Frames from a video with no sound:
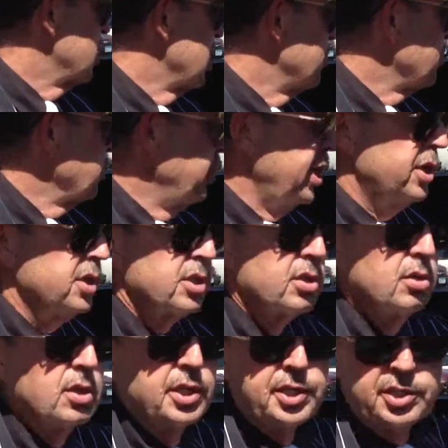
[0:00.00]
couple of weeks
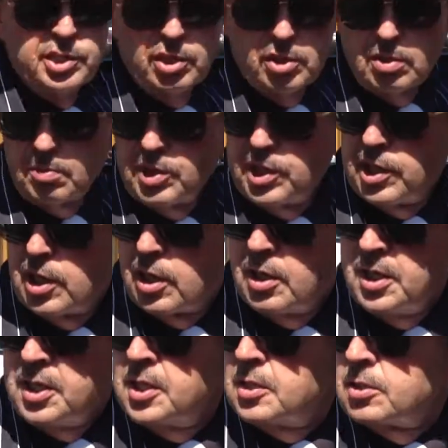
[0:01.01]
ago, and a gentleman there
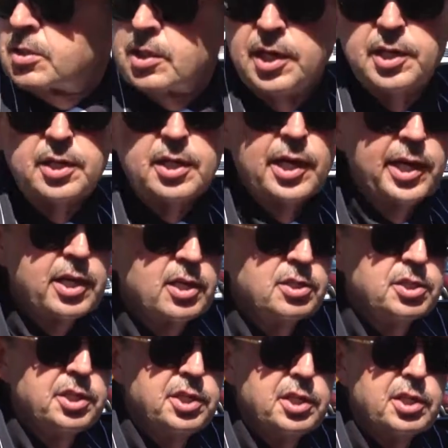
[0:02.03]
said, I can
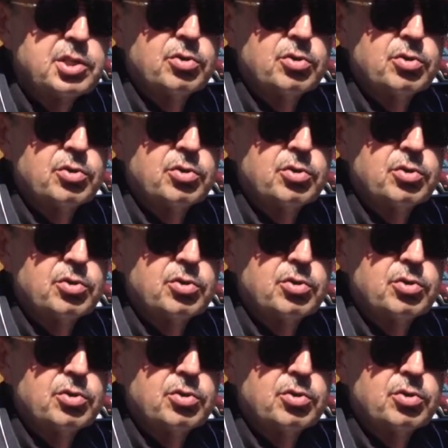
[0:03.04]
see this